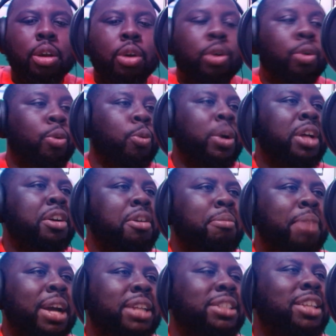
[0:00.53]
Welcome
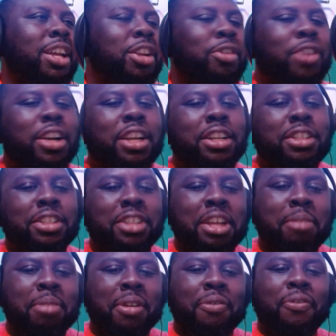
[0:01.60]
back, Solid Rock
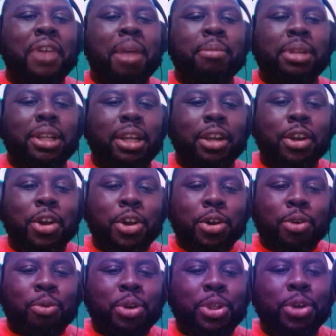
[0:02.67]
Entertainment family,
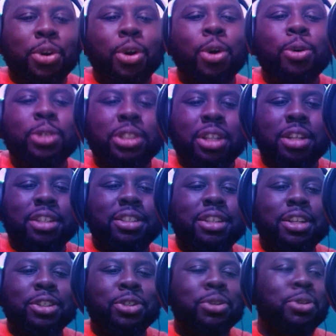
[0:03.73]
with your host on the
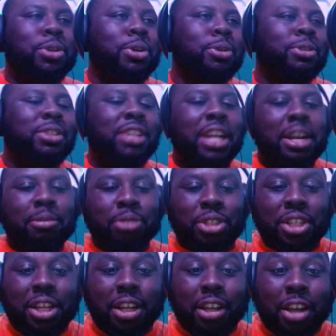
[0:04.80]
Central Coast, Sam
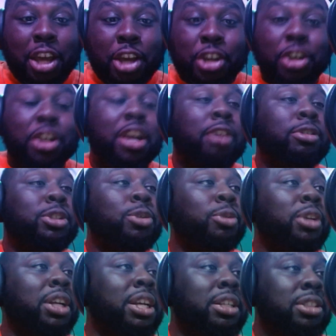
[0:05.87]
G. You're now
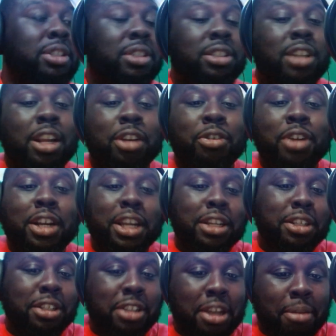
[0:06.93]
tuning in to Solid Rock
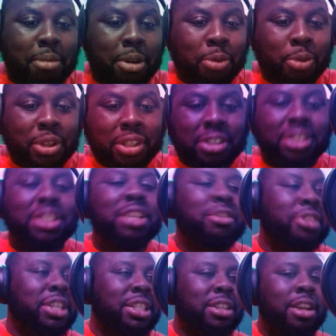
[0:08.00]
Entertainment with a
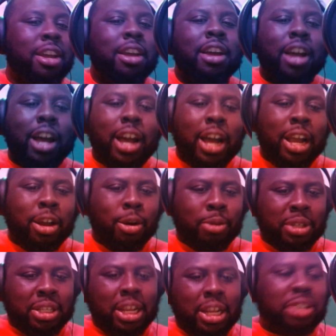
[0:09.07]
series I
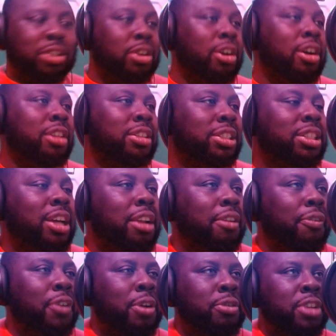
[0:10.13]
always like to call the Solid
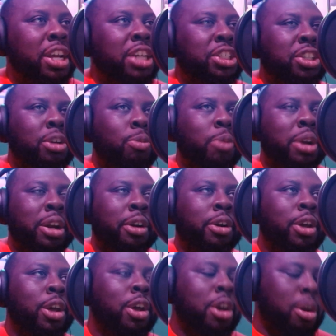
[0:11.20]
Foundation, where
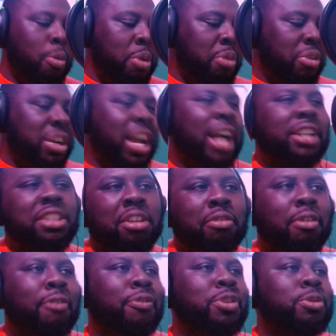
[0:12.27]
we react and
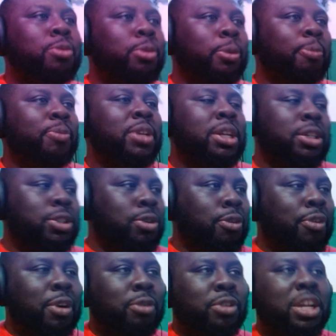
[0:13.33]
review to
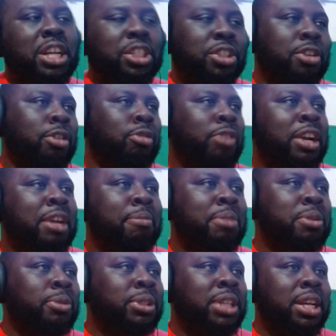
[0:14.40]
foundational reggae
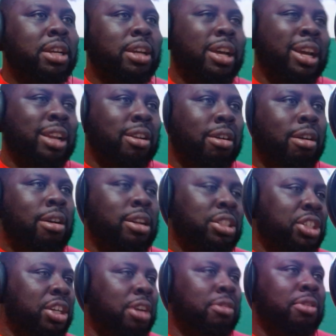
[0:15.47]
music and all
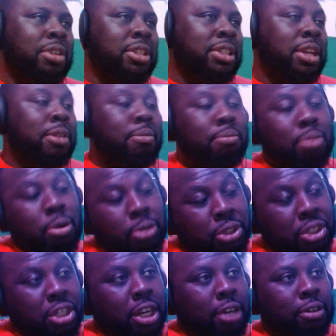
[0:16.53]
genres, most
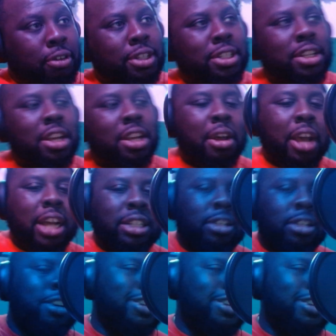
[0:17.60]
genres, as long